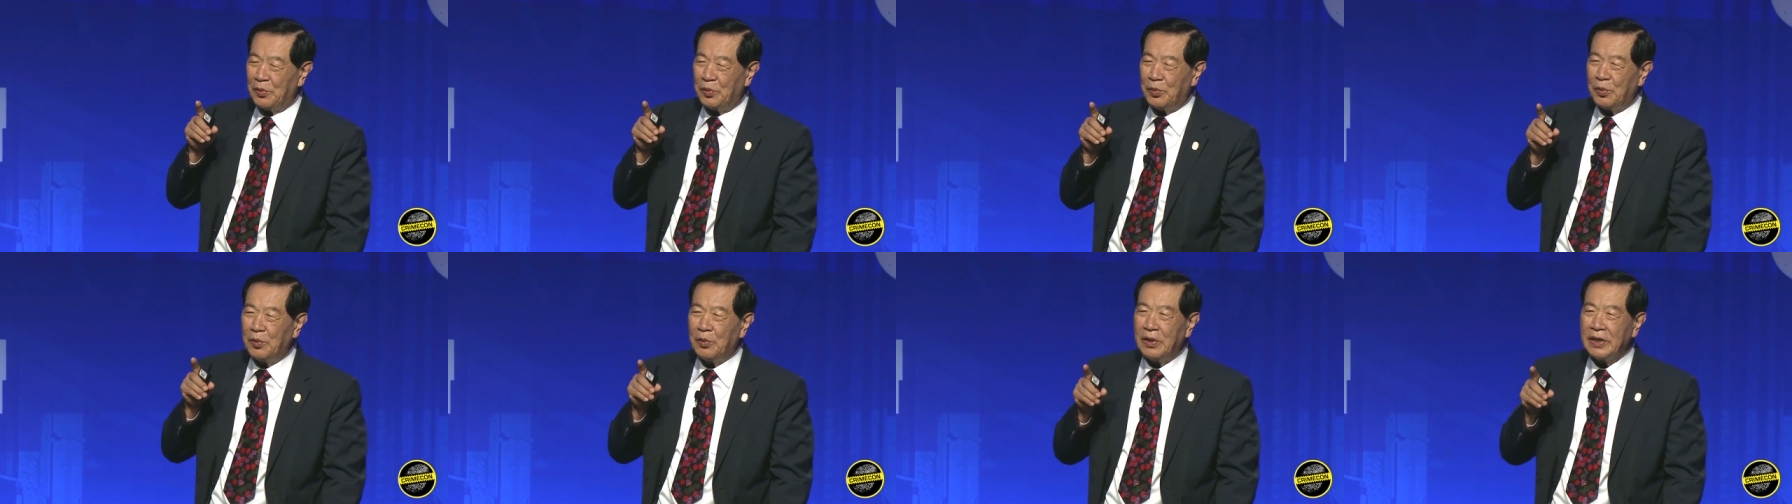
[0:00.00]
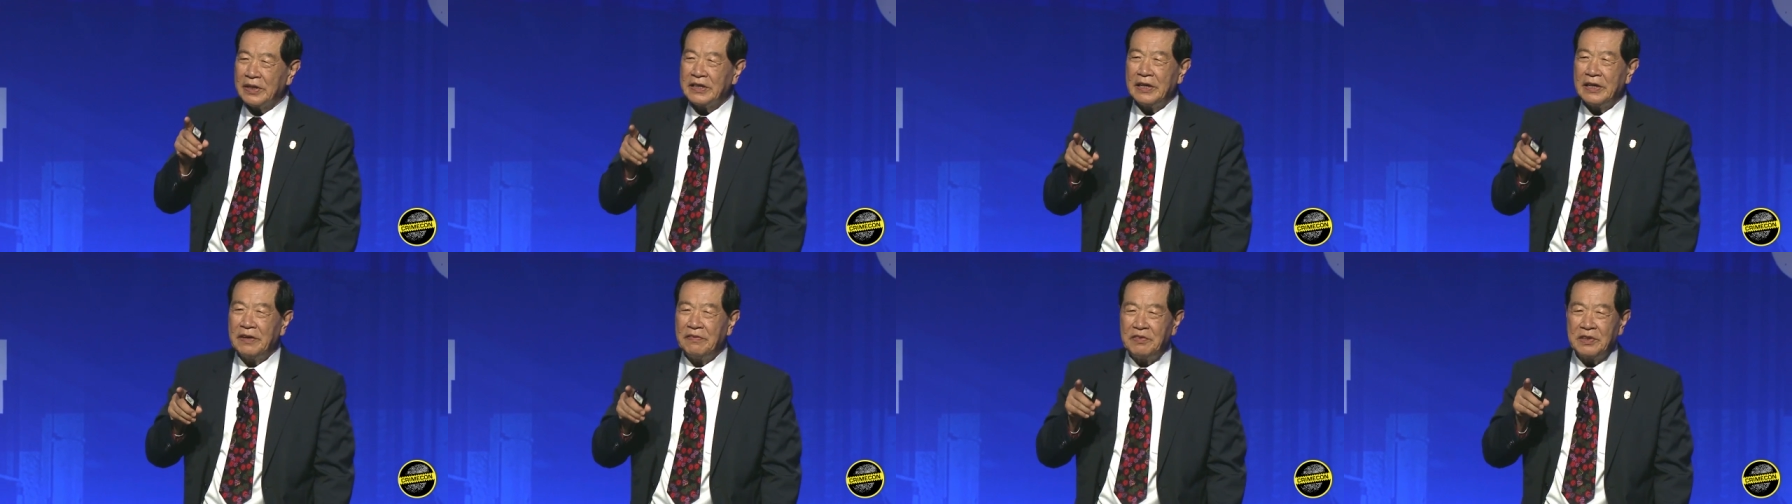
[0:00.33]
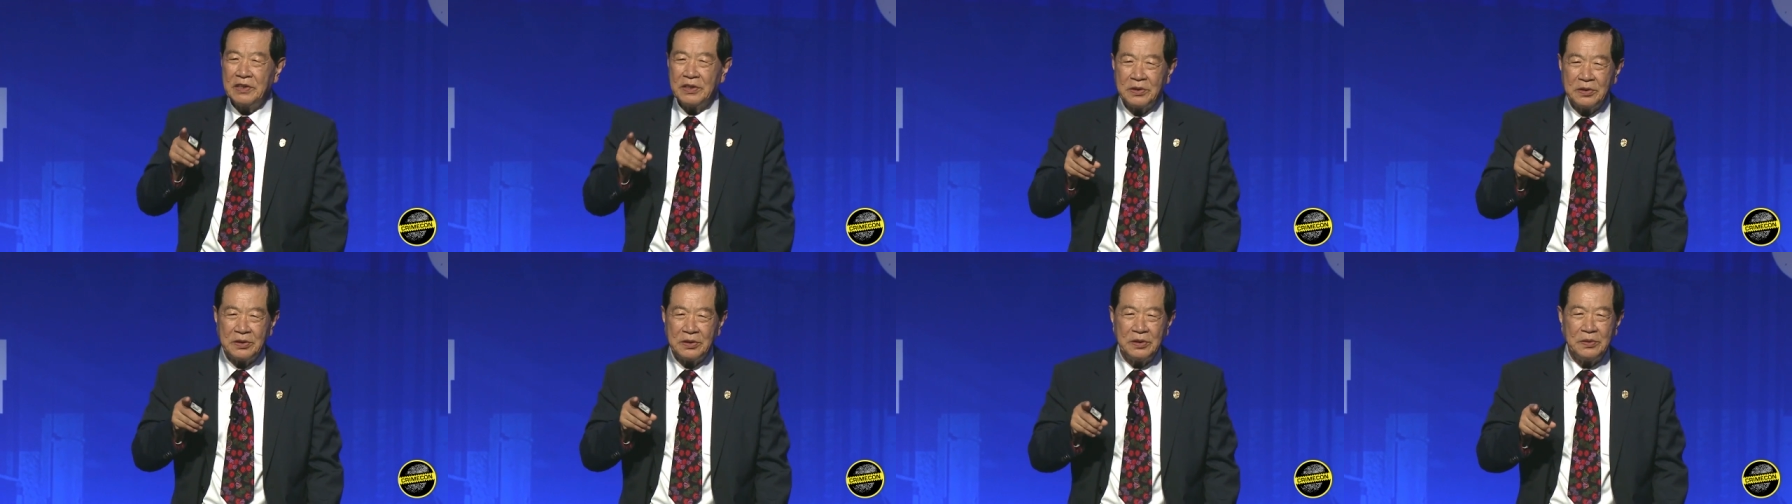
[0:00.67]
Whatever
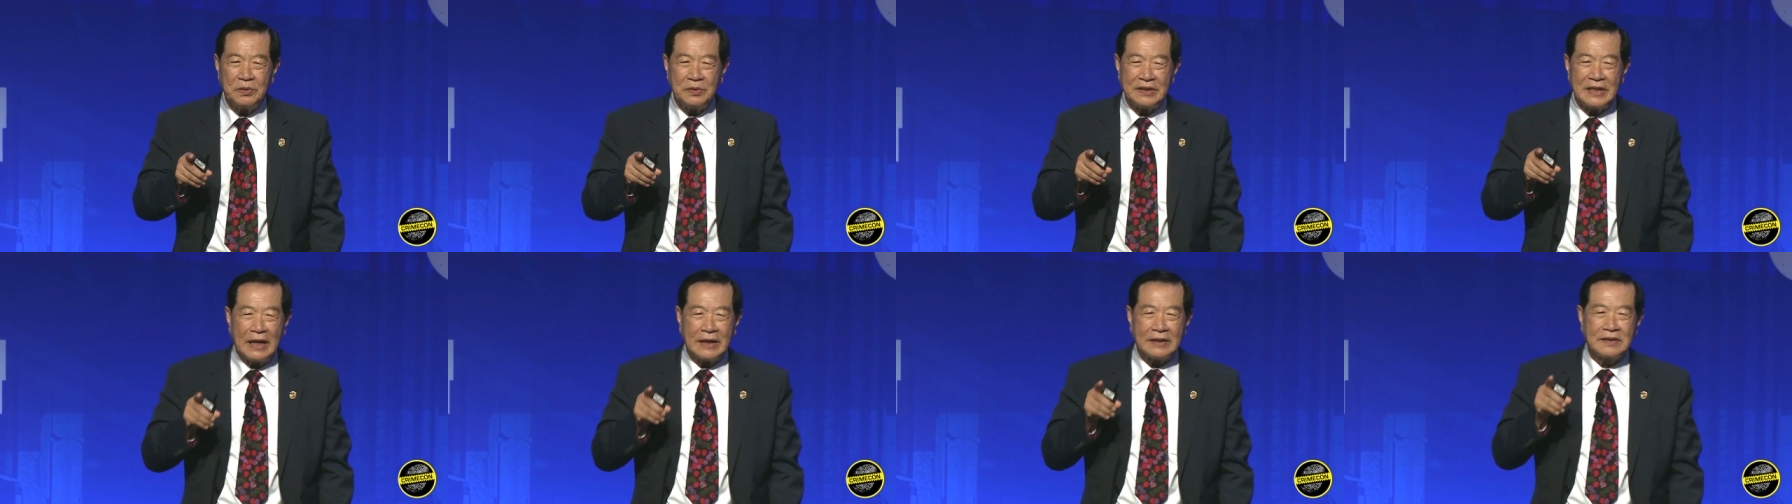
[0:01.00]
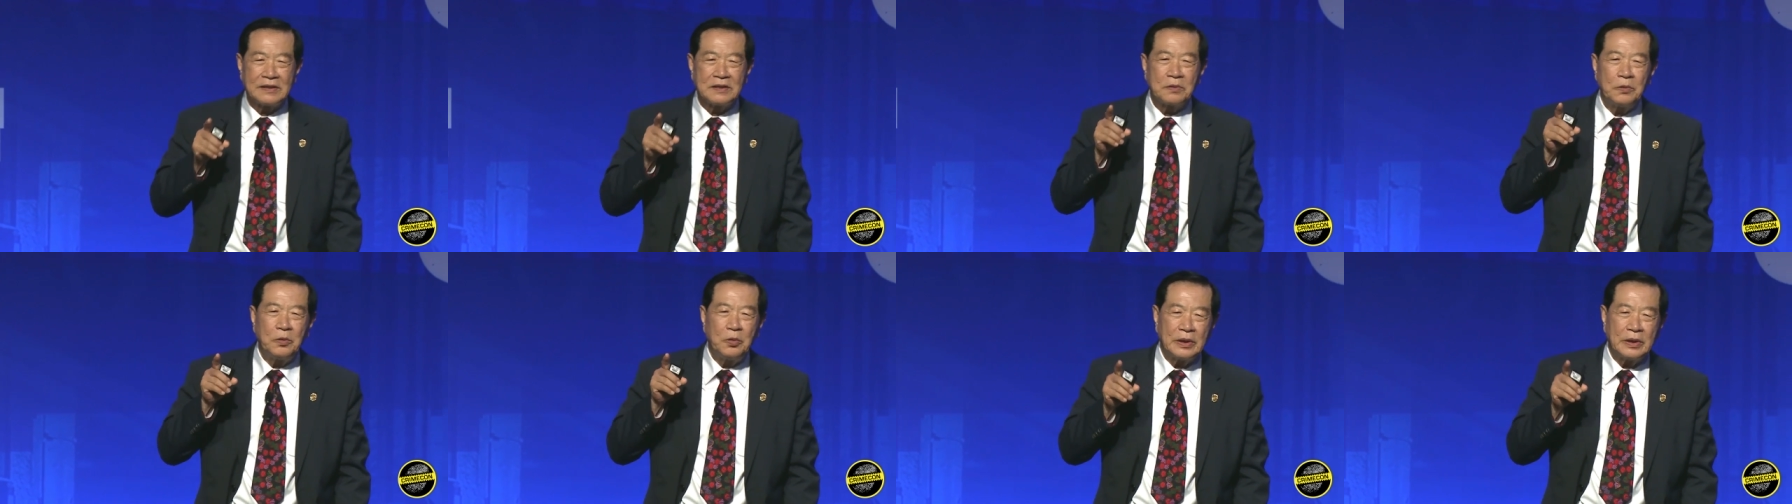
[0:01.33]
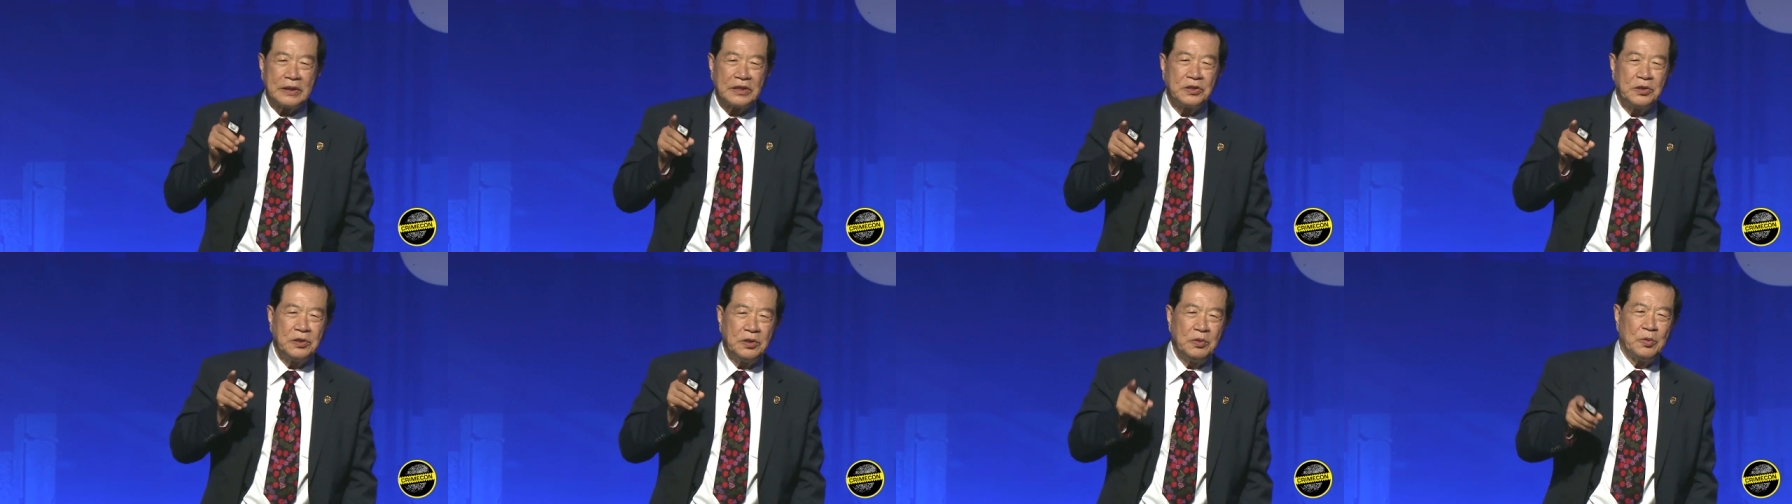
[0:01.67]
you do, that's what
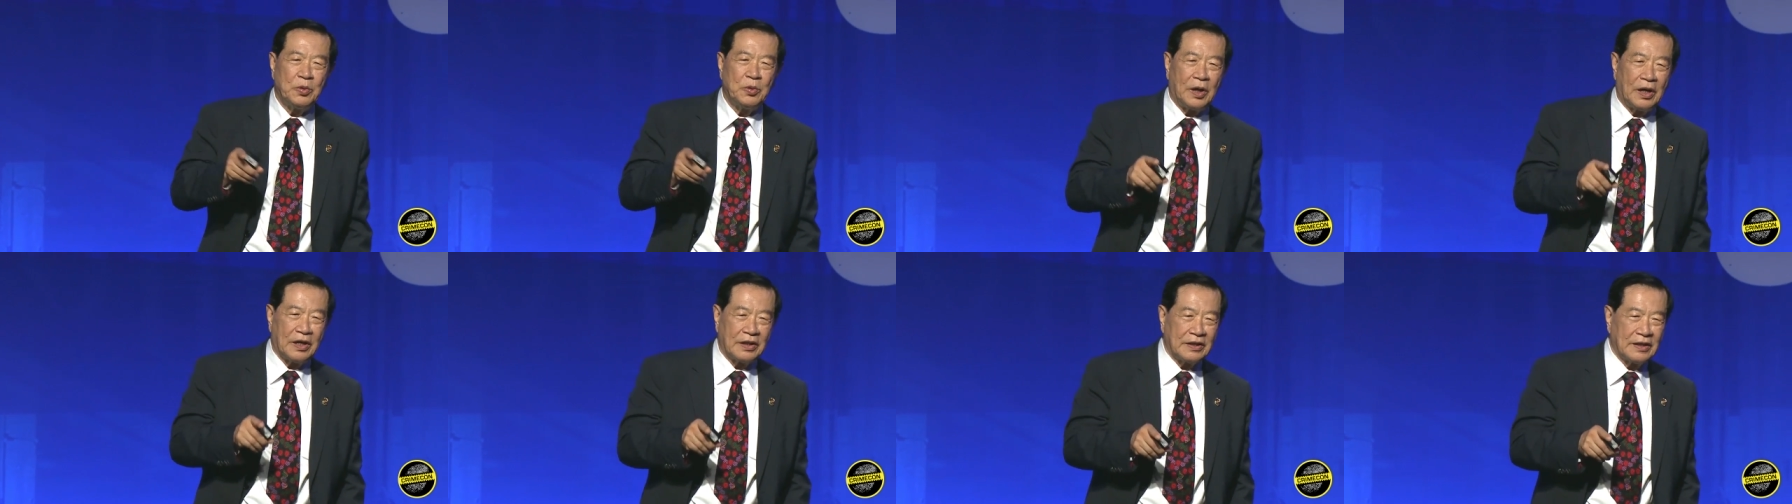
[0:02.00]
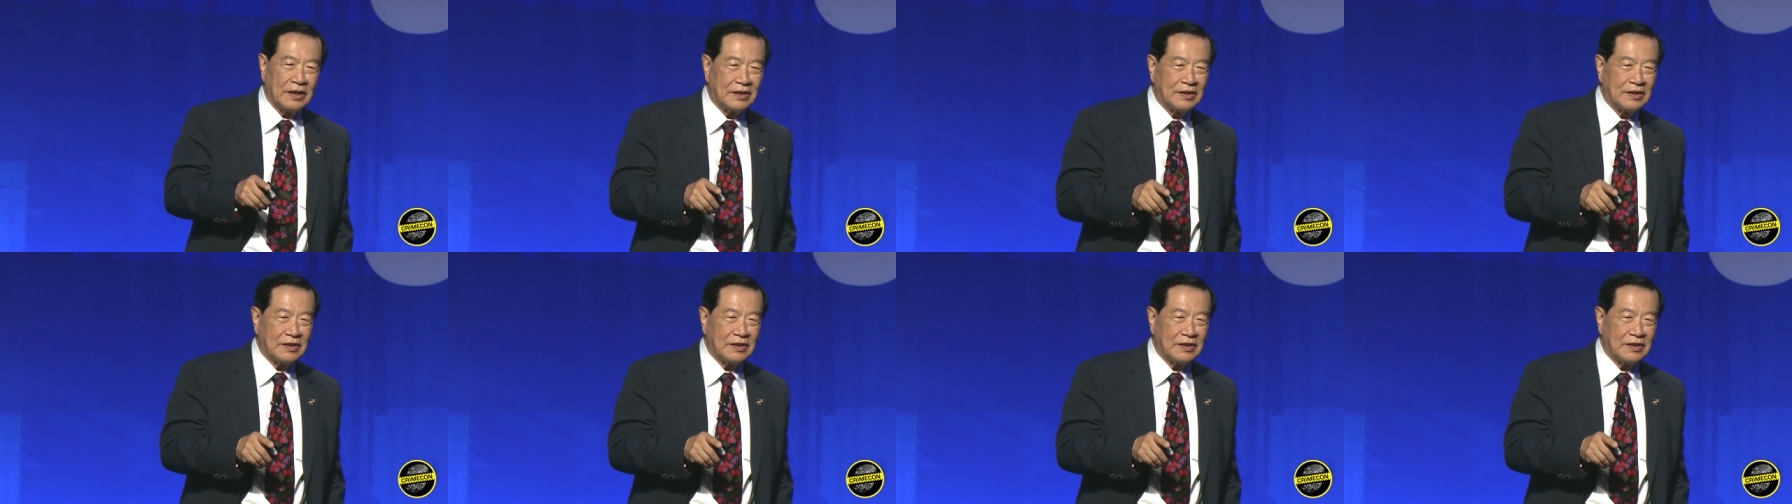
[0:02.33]
you want.